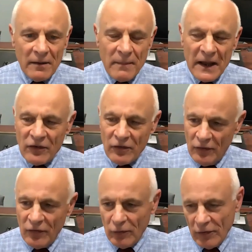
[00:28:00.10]
a major
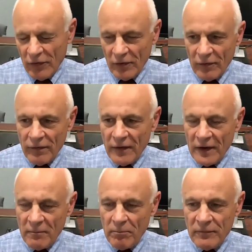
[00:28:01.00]
source of
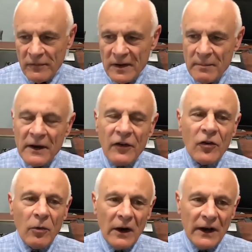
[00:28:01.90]
diminished
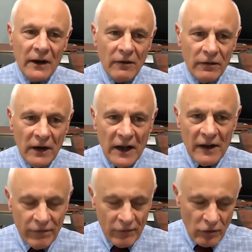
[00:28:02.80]
quality of
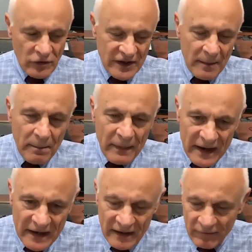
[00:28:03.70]
life, causing
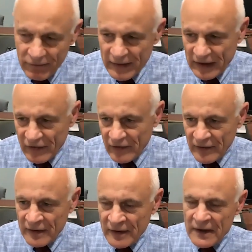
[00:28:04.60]
pain,
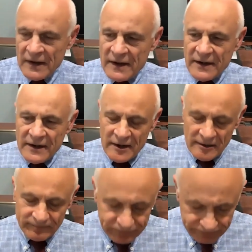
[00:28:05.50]
infection.
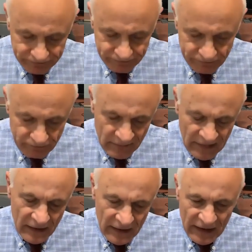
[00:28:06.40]
And
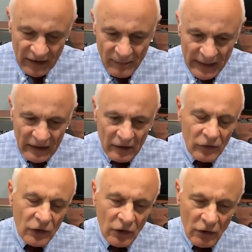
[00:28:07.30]
as many of
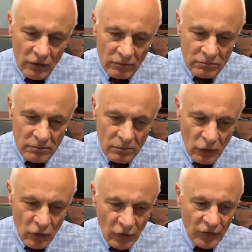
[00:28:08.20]
you know,
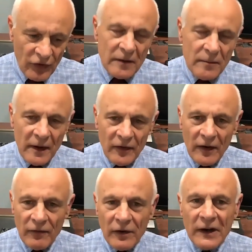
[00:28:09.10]
most treatments
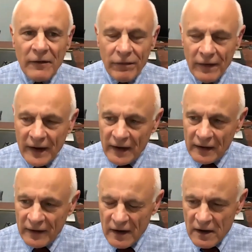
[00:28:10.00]
have really
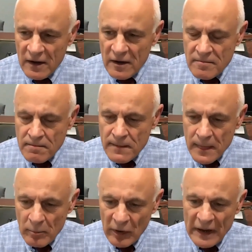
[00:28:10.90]
failed.
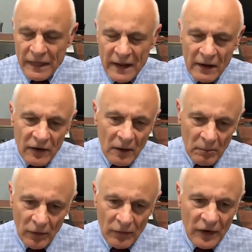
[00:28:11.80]
But I think a
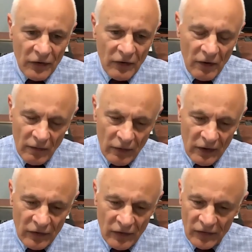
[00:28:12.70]
number of
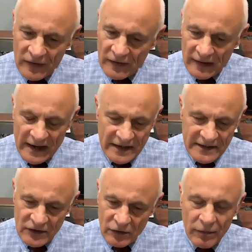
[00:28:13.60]
discoveries just in the
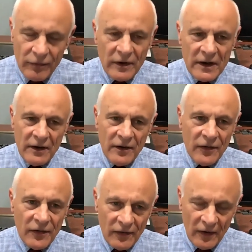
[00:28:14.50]
last 2-3
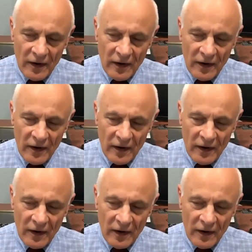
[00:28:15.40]
years